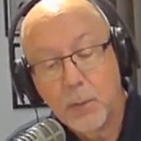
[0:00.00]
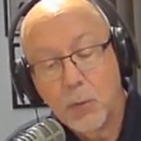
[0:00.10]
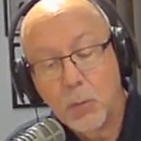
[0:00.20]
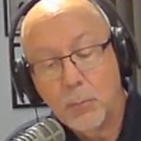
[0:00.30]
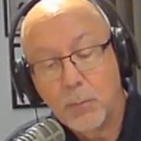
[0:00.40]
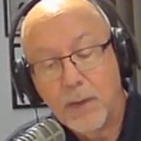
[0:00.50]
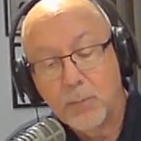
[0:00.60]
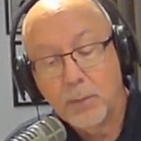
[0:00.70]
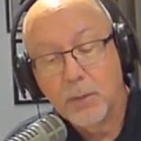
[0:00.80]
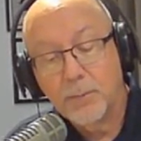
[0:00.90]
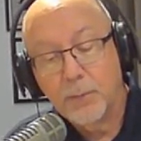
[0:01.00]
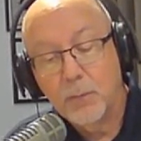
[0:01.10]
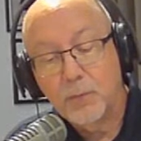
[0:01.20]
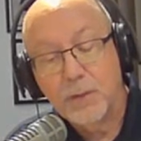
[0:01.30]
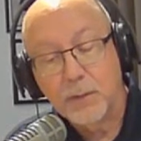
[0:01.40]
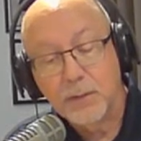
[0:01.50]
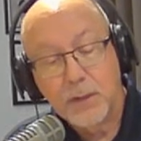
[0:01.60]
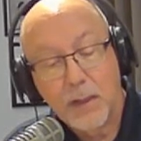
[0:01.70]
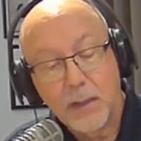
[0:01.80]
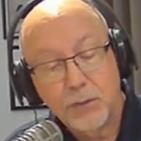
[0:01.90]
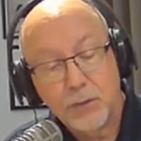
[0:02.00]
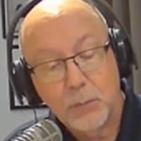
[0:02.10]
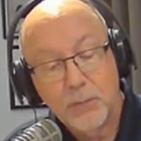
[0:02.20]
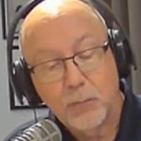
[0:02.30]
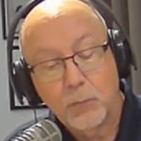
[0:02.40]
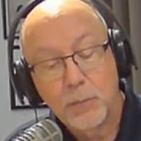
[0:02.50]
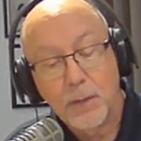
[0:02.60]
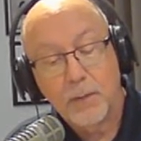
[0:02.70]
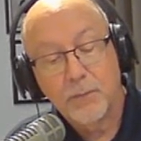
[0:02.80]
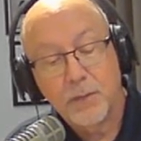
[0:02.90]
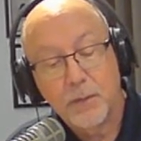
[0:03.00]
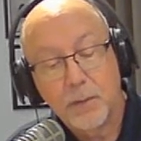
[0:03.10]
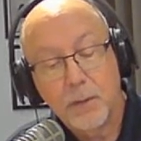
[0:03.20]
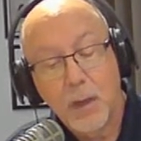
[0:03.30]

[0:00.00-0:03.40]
who would never confuse deltiology with scrutinizing